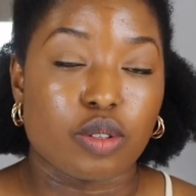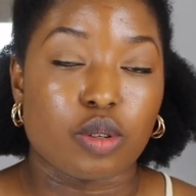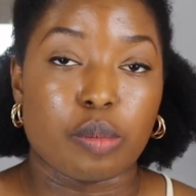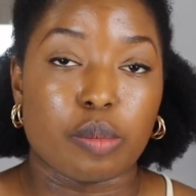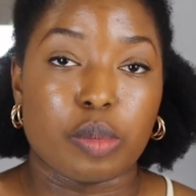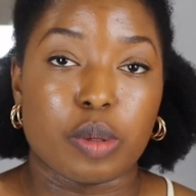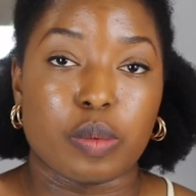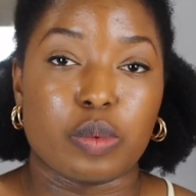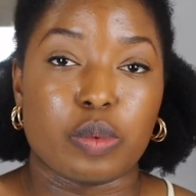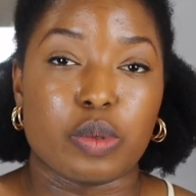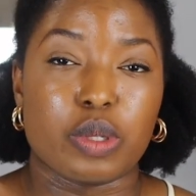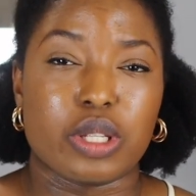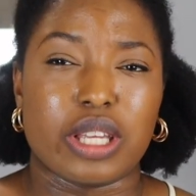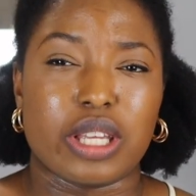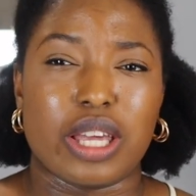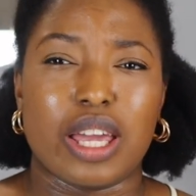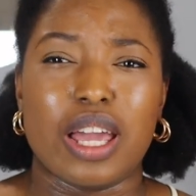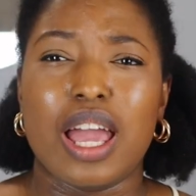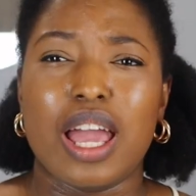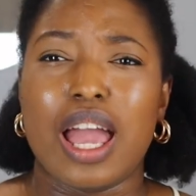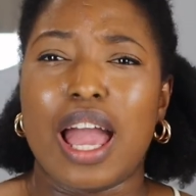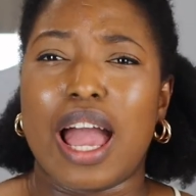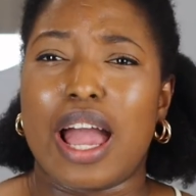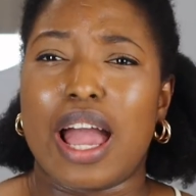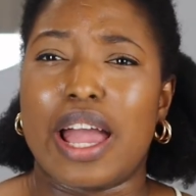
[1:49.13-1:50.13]
Some people say
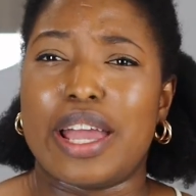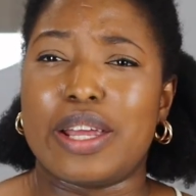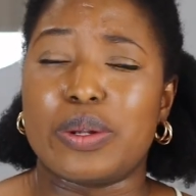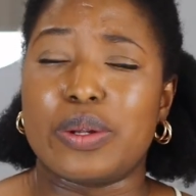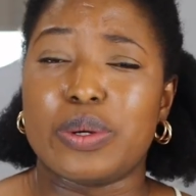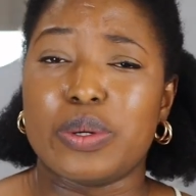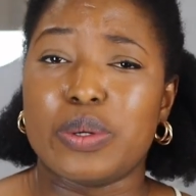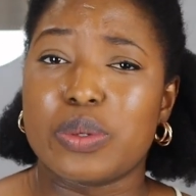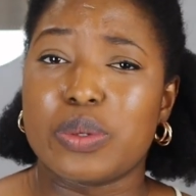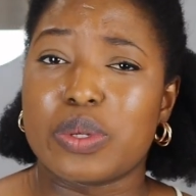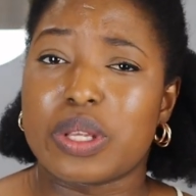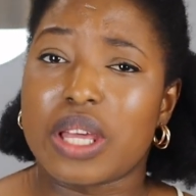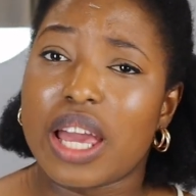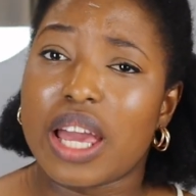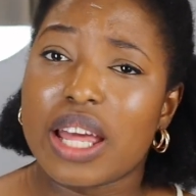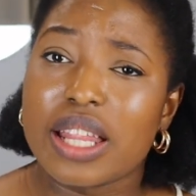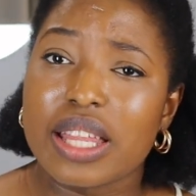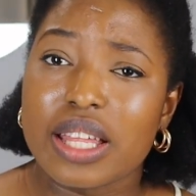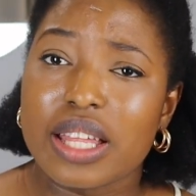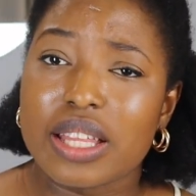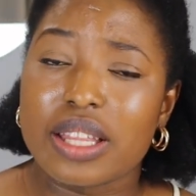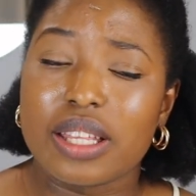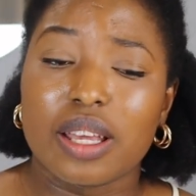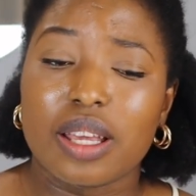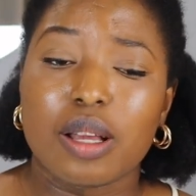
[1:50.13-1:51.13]
I don't use
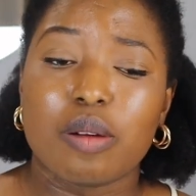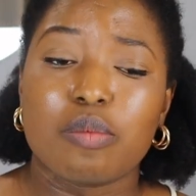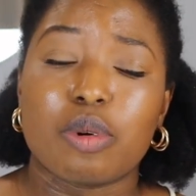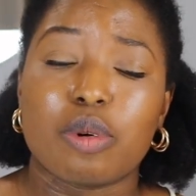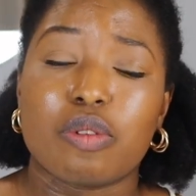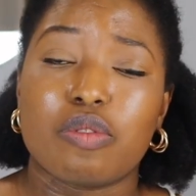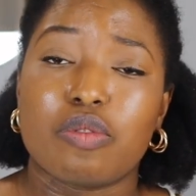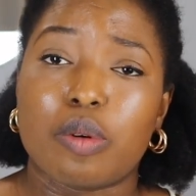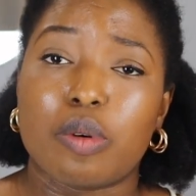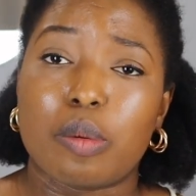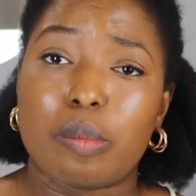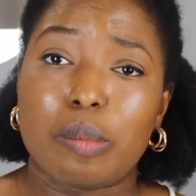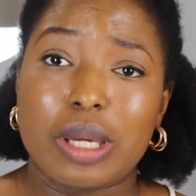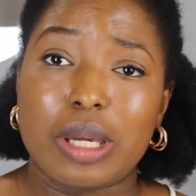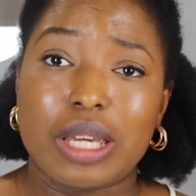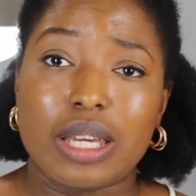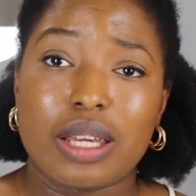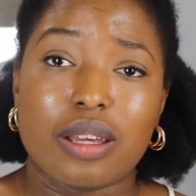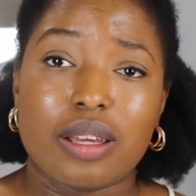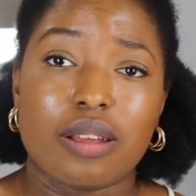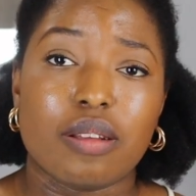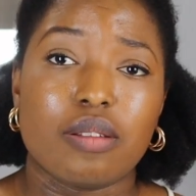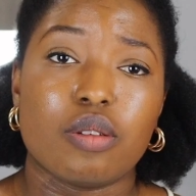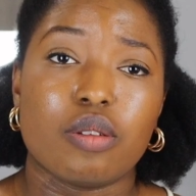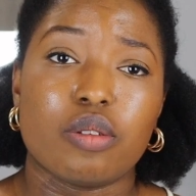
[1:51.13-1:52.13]
anything, but for
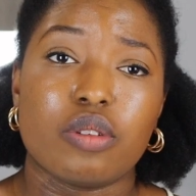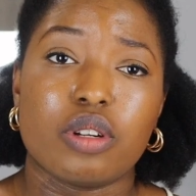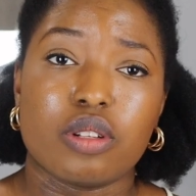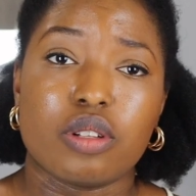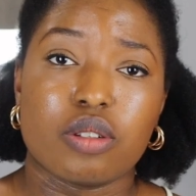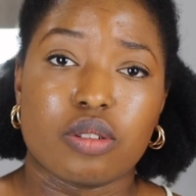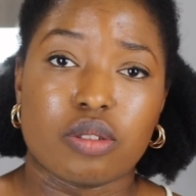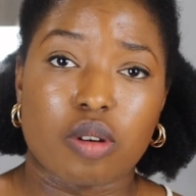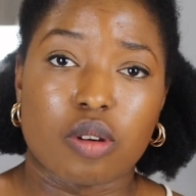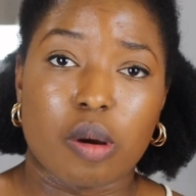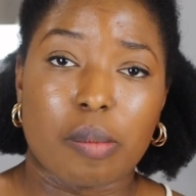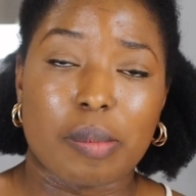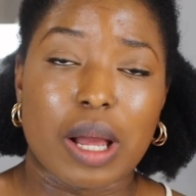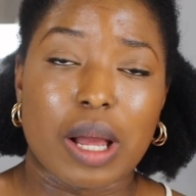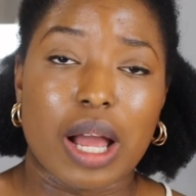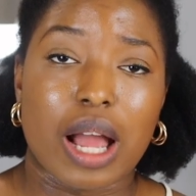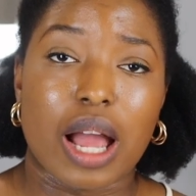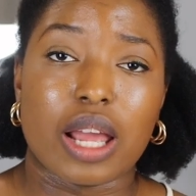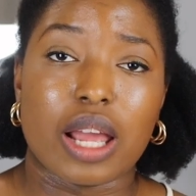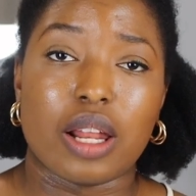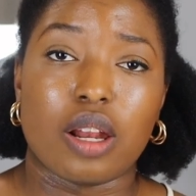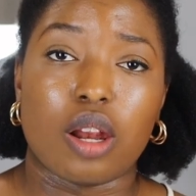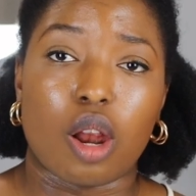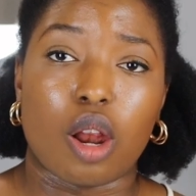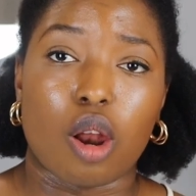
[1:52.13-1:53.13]
me during summer
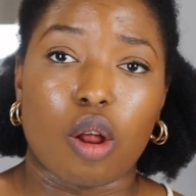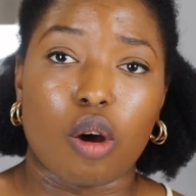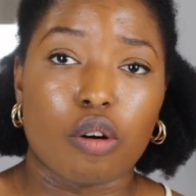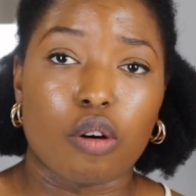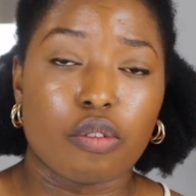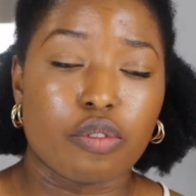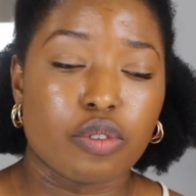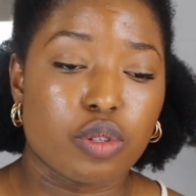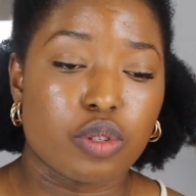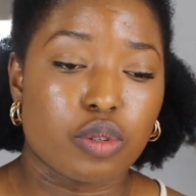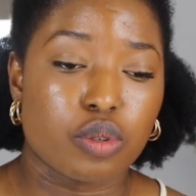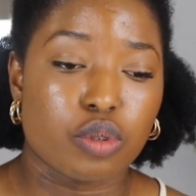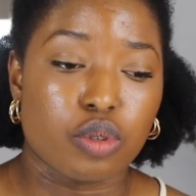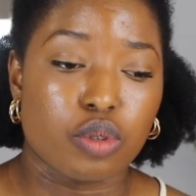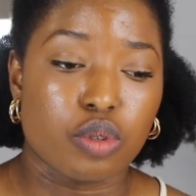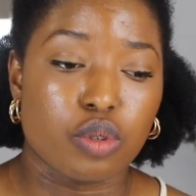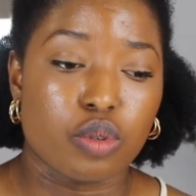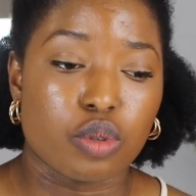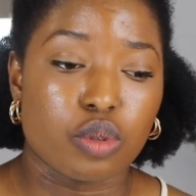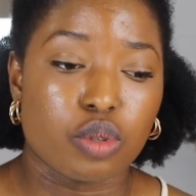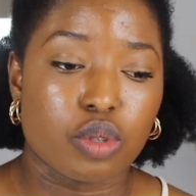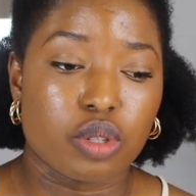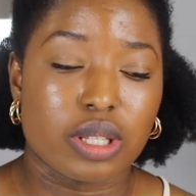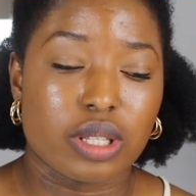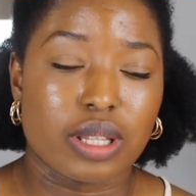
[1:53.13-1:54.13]
I love to
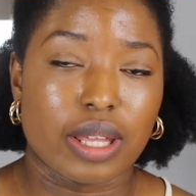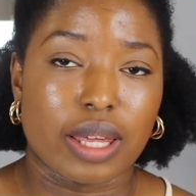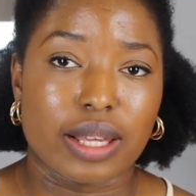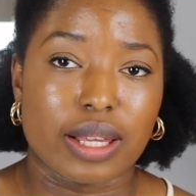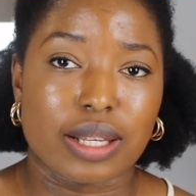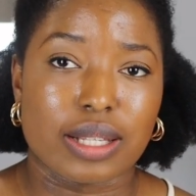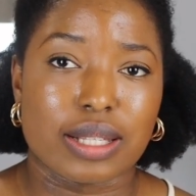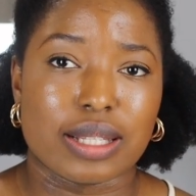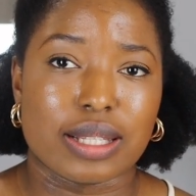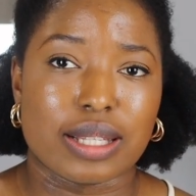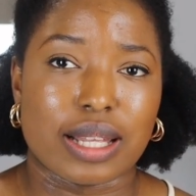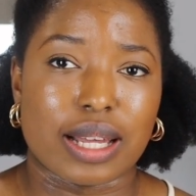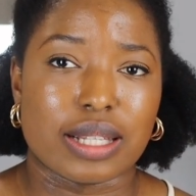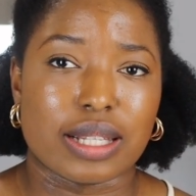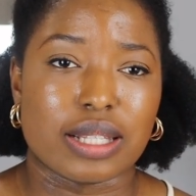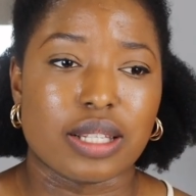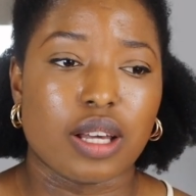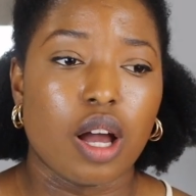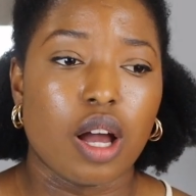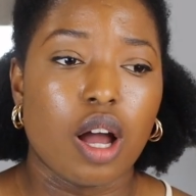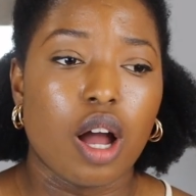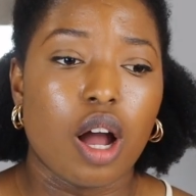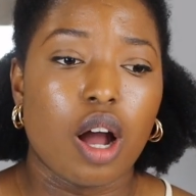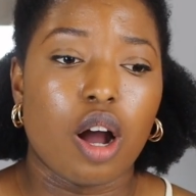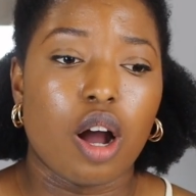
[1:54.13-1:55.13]
use things that
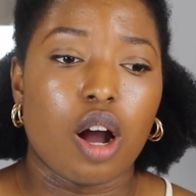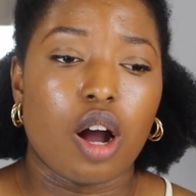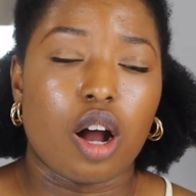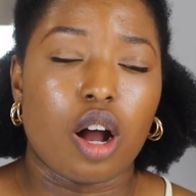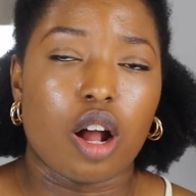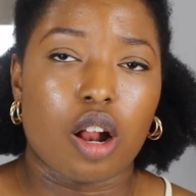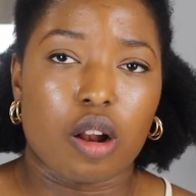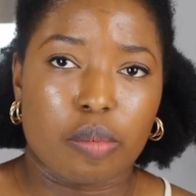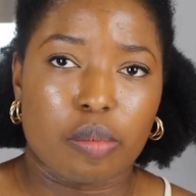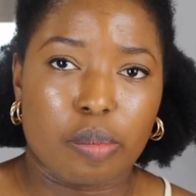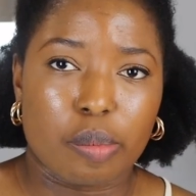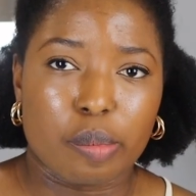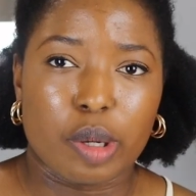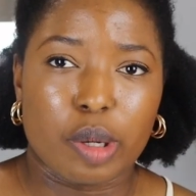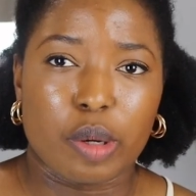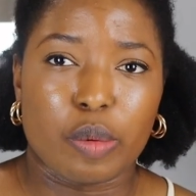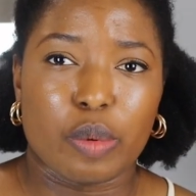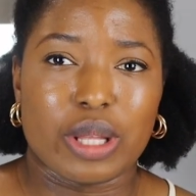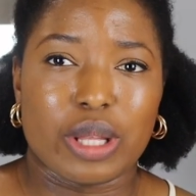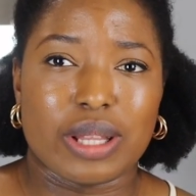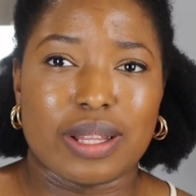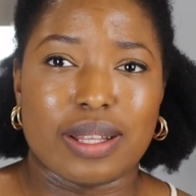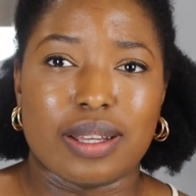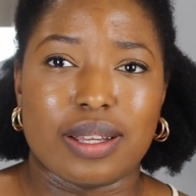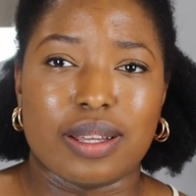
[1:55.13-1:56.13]
help me
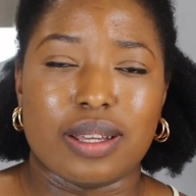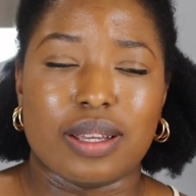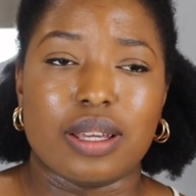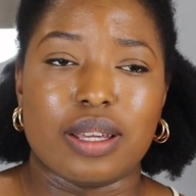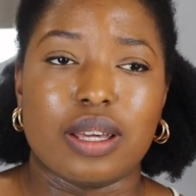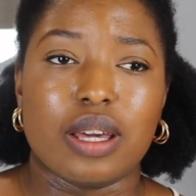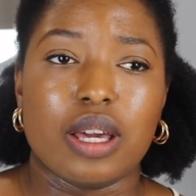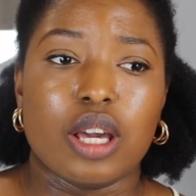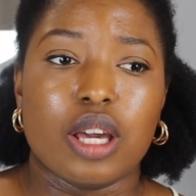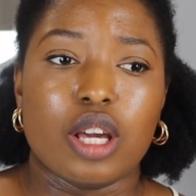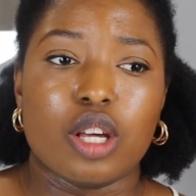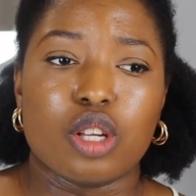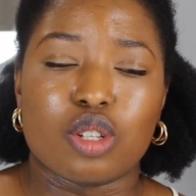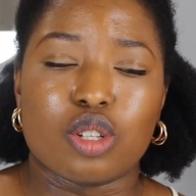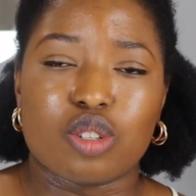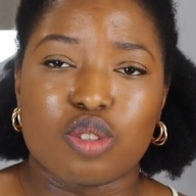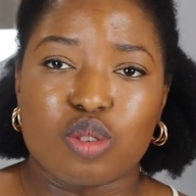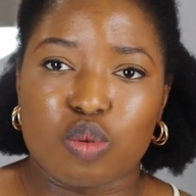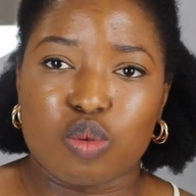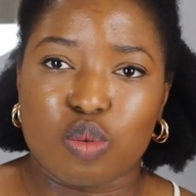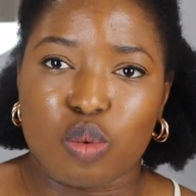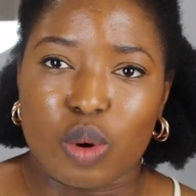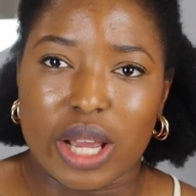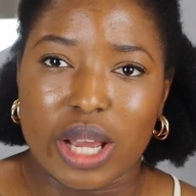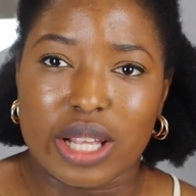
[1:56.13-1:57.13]
with the
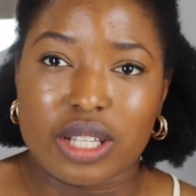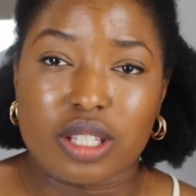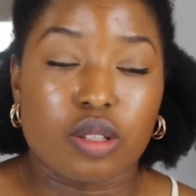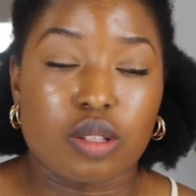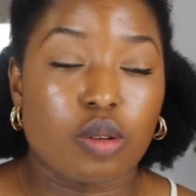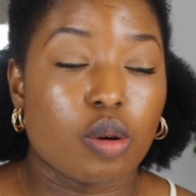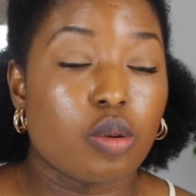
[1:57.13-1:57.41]
sweat.